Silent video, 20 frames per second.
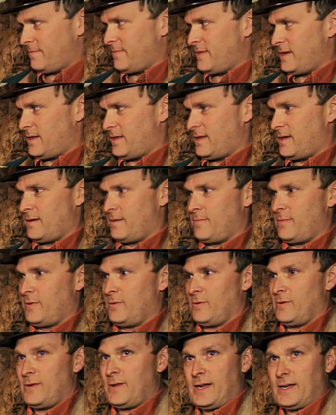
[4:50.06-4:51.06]
In the
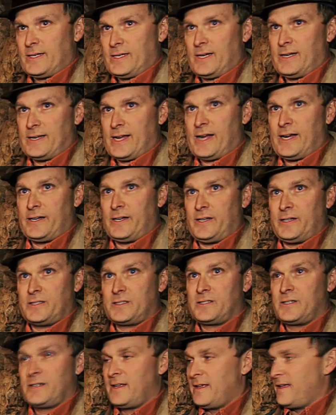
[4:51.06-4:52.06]

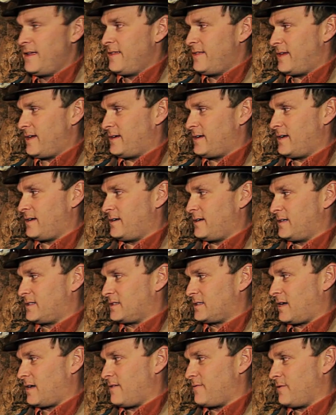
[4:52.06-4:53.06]
1890s, they did
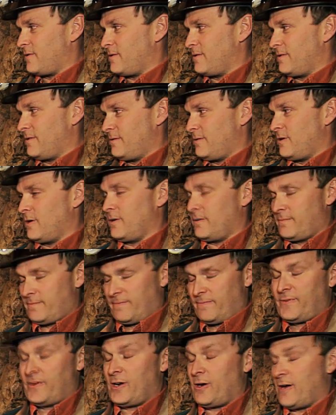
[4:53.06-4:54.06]
discover or
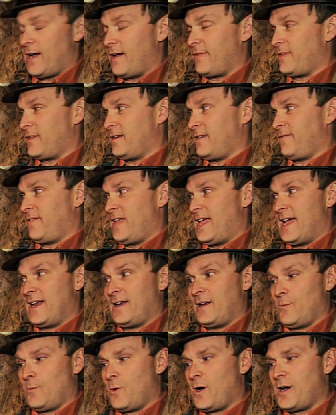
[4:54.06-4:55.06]
figure out that if they
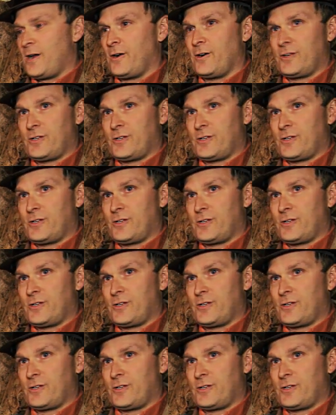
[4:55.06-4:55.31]
added water